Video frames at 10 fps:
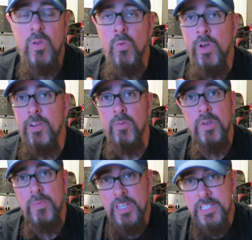whatever
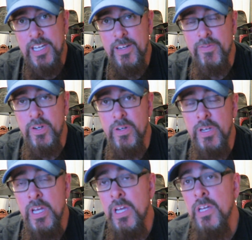may be inside of her,
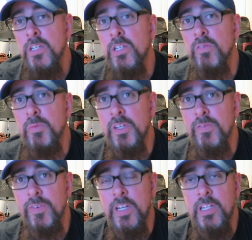she would be
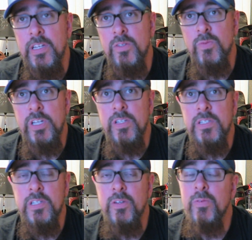infected as well.
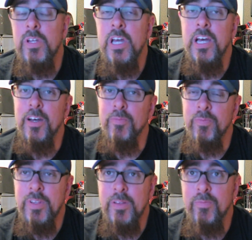So
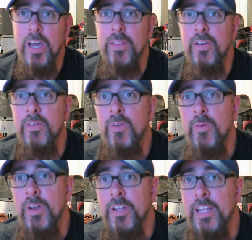my thought
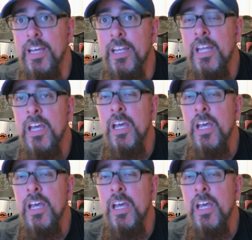about that.